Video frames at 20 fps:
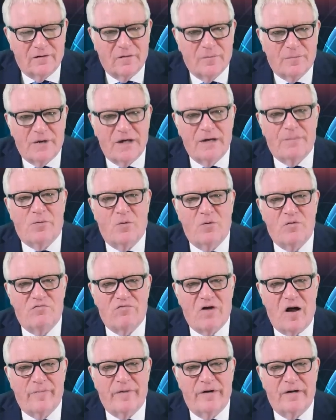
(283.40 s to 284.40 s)
People
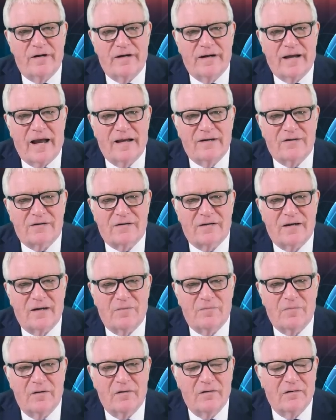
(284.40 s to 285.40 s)
rubbing against
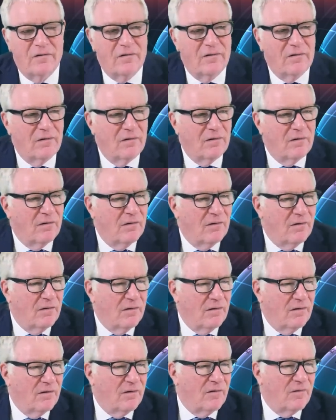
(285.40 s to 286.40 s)
him.
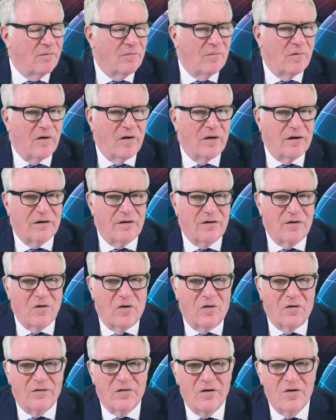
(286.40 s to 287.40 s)
Oh, my
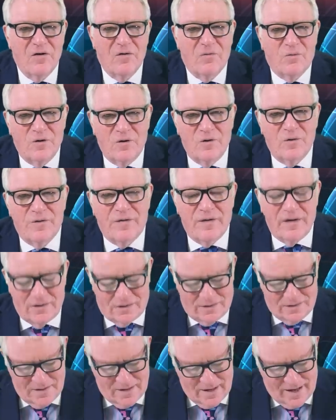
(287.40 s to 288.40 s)
God. Will
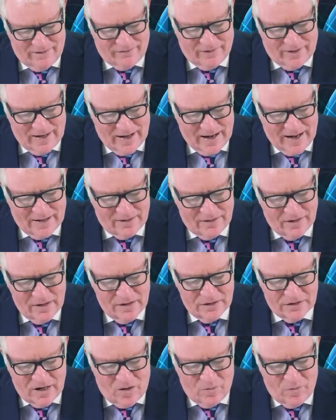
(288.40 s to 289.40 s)
this never end?
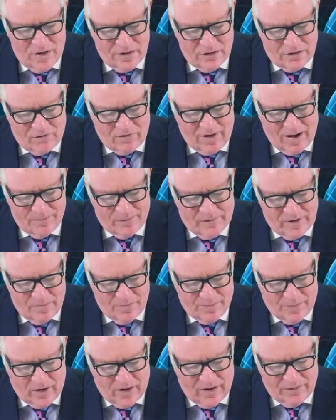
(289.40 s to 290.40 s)
Someone grabbed
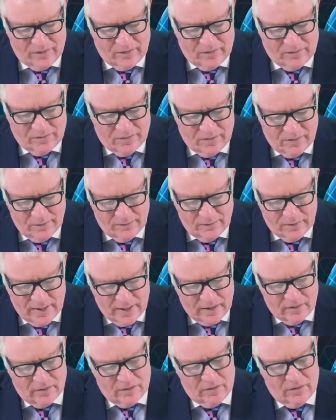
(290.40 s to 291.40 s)
him by the...
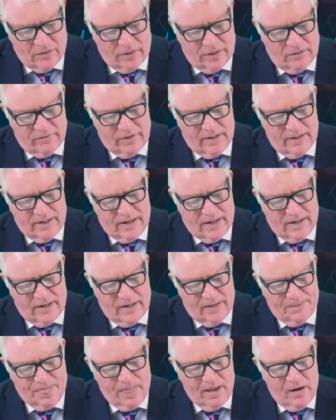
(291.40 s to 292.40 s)
Hang on, I've got it written down
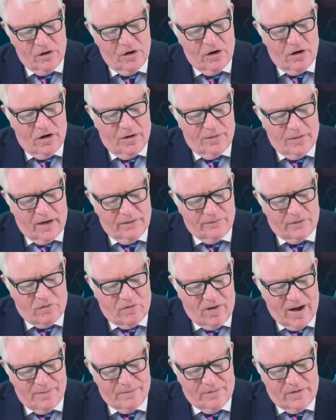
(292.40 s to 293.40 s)
here. They've
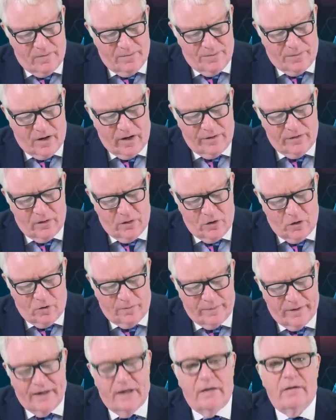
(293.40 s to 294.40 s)
grabbed him by the
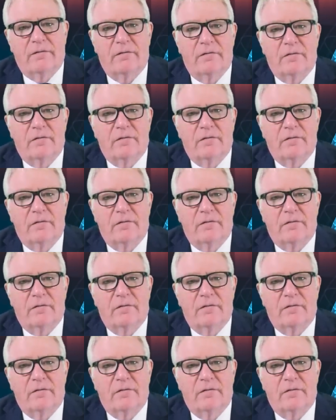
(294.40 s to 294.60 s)
lobby.